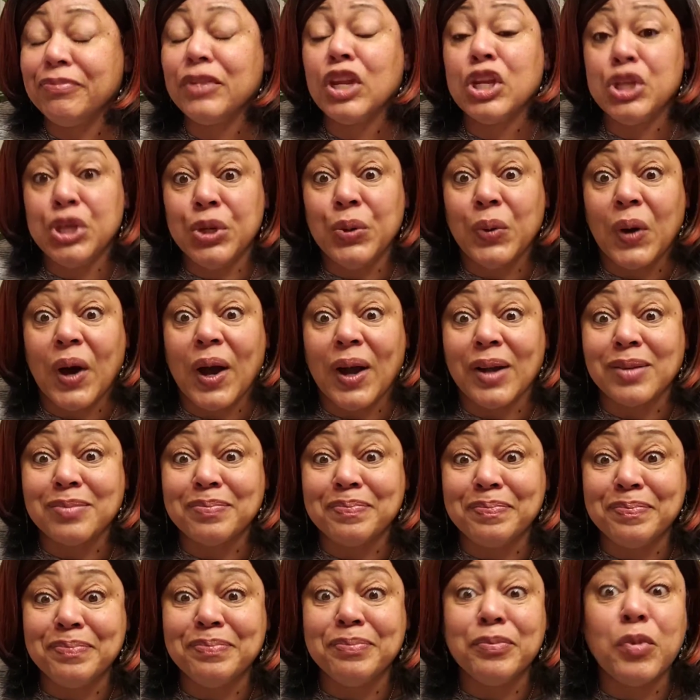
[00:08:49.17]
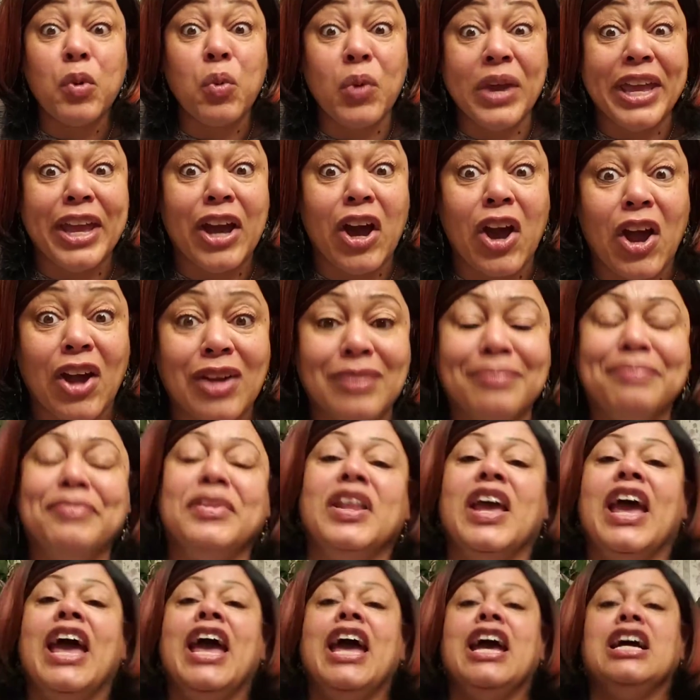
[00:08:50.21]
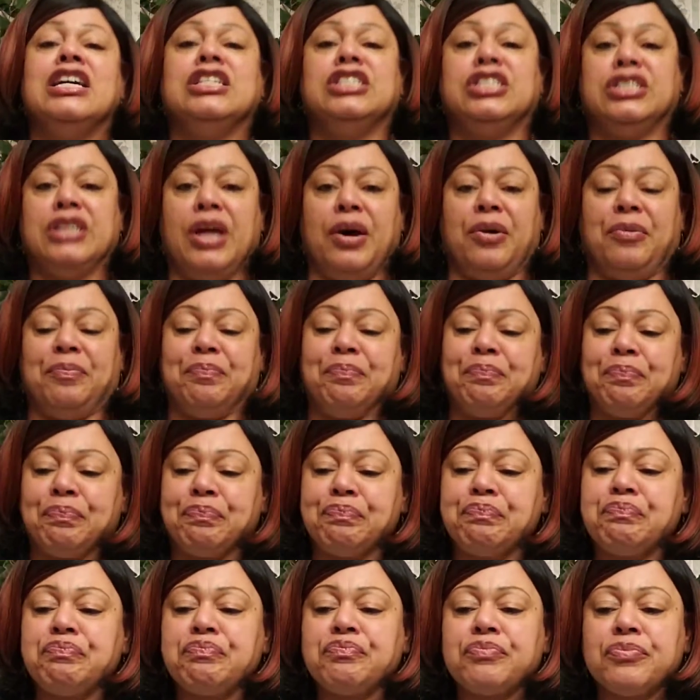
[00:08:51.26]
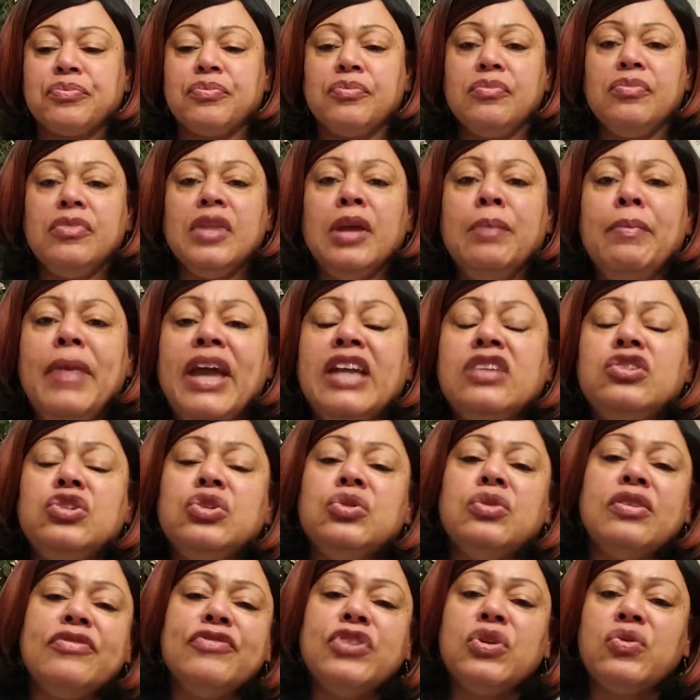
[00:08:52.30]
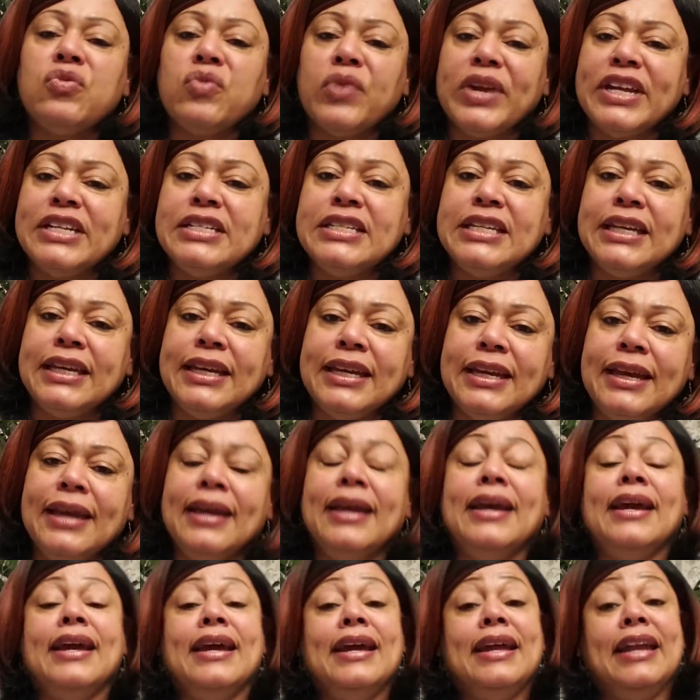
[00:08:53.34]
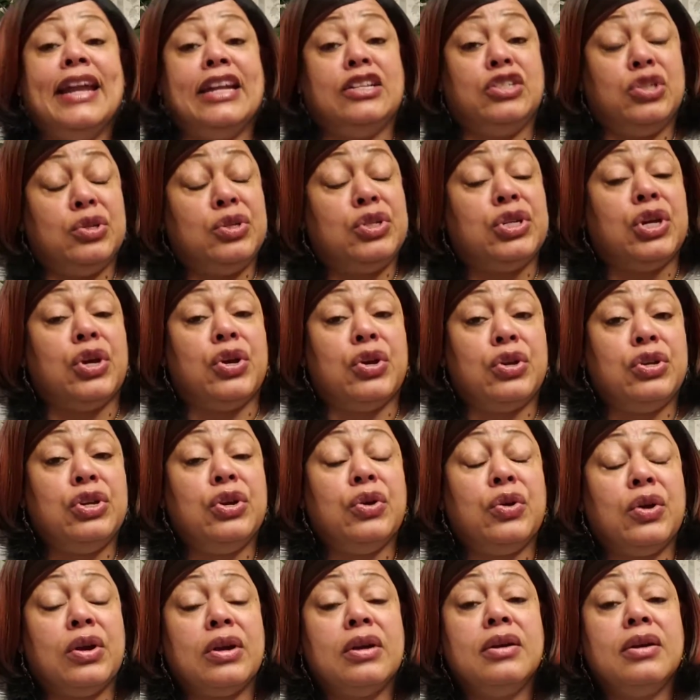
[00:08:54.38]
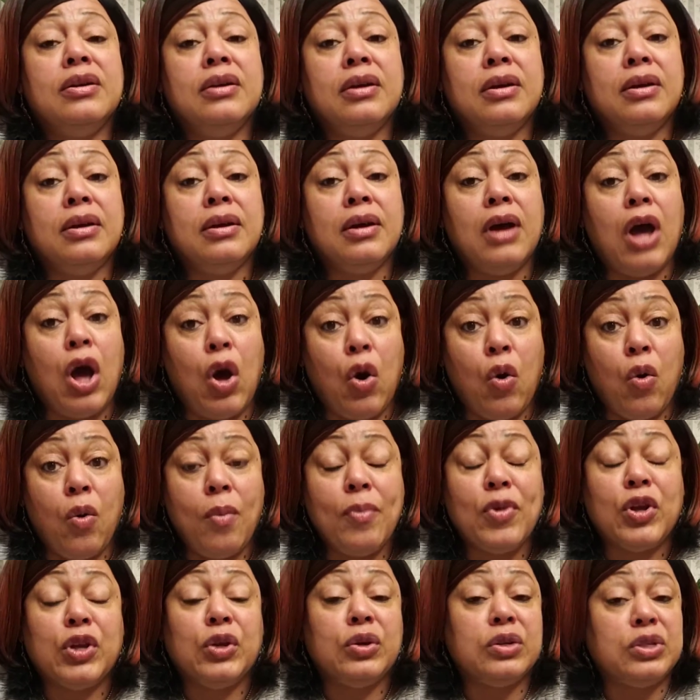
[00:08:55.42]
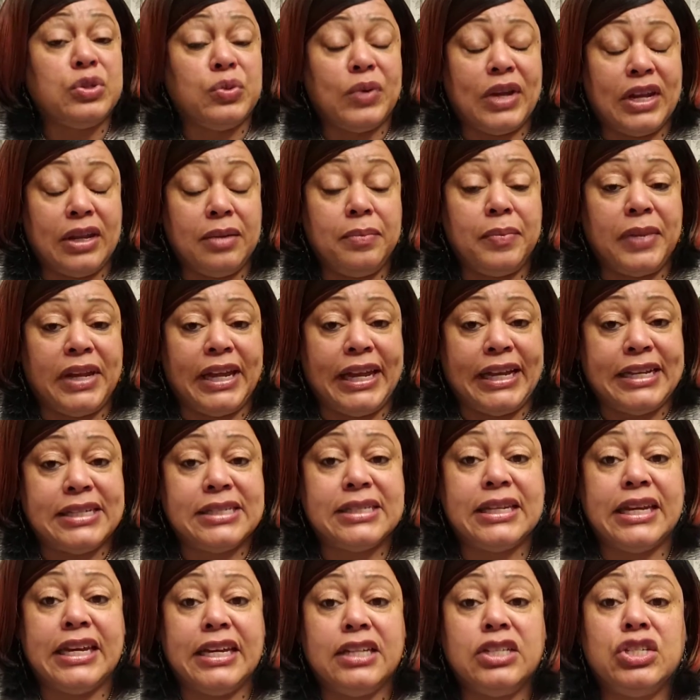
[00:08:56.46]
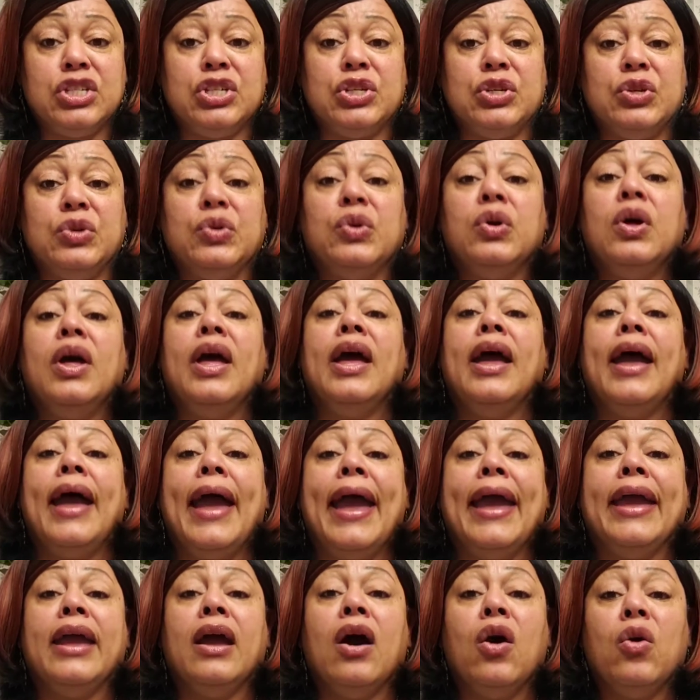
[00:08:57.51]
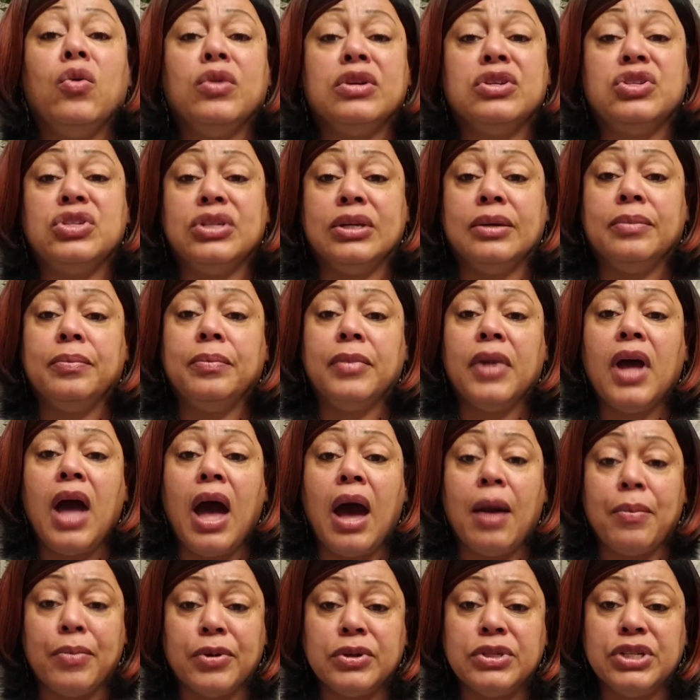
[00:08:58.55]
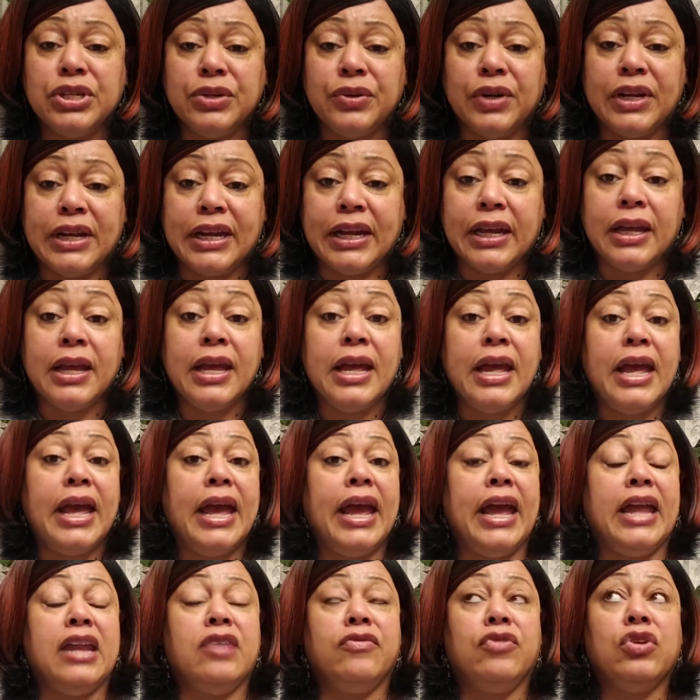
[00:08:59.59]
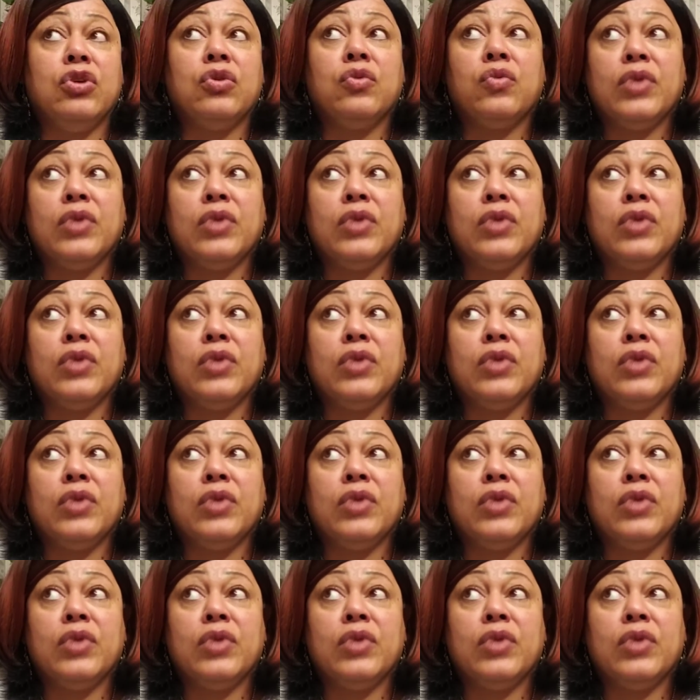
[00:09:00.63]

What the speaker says: You are. We are. So make sure if you're renting that you turn your home or your dwelling place into a ownership opportunity. And if you're